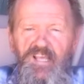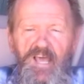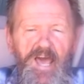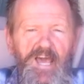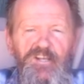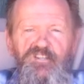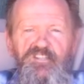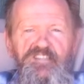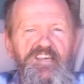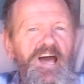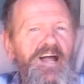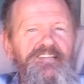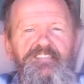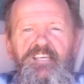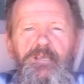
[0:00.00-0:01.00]
I could
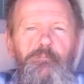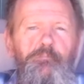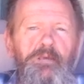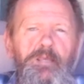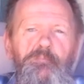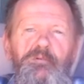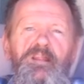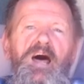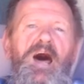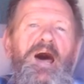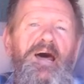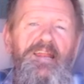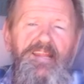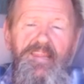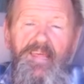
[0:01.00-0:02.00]
not keep people
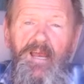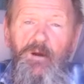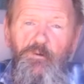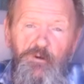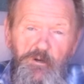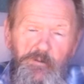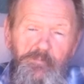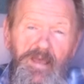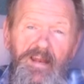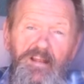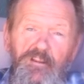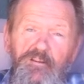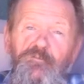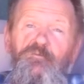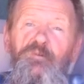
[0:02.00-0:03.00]
out of that room, and it
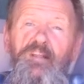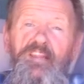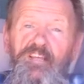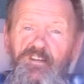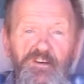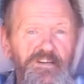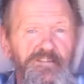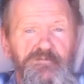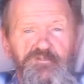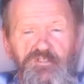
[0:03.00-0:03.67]
looked really good.